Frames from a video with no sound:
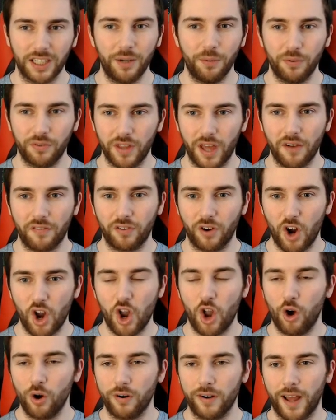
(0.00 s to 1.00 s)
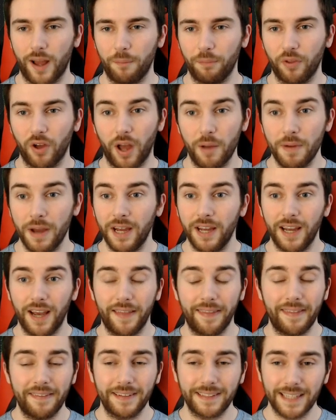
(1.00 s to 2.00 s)
It was there for a long damn time.
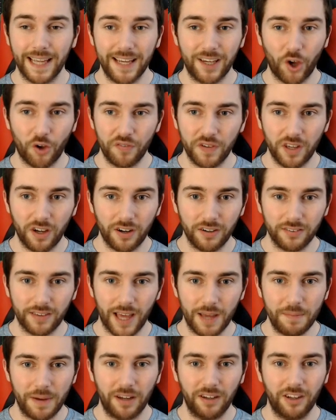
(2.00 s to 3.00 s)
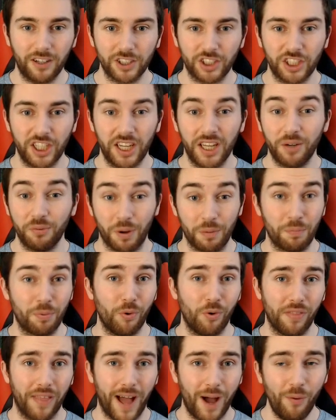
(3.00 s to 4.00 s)
And then the Takeover Giannis came out last year. We
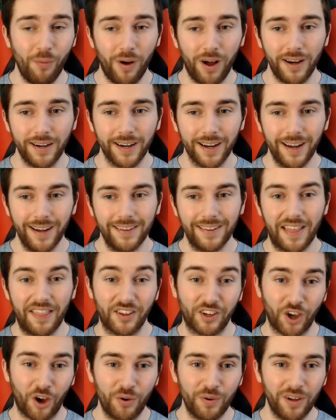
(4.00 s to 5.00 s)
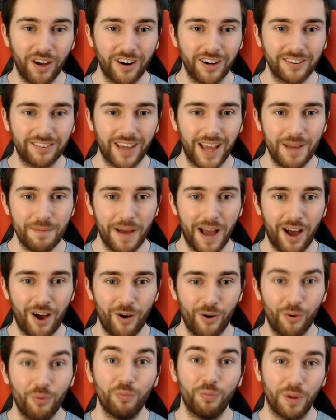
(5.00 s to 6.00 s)
bought that one. Then the Goat Giannis came
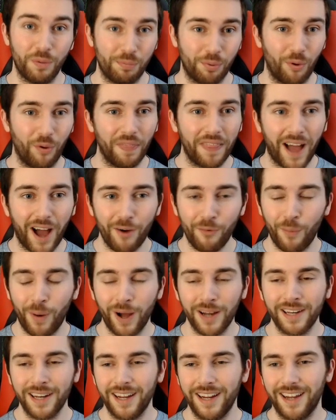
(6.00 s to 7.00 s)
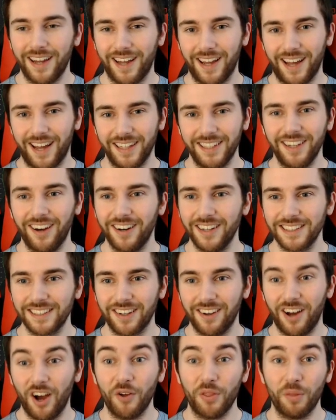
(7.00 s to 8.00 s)
out. We bought that one. Uh, Giannis
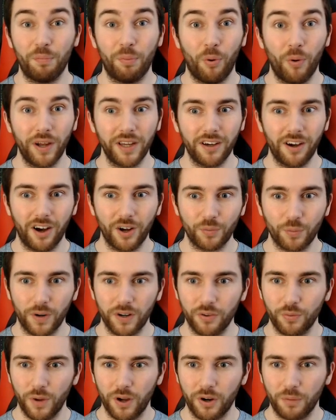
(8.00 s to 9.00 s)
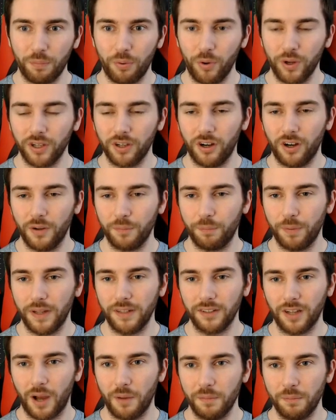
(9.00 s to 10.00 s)
got, oh, the point guard one as well. The point guard, Pink
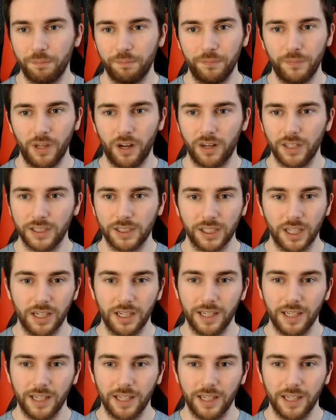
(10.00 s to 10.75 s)
Diamond Giannis.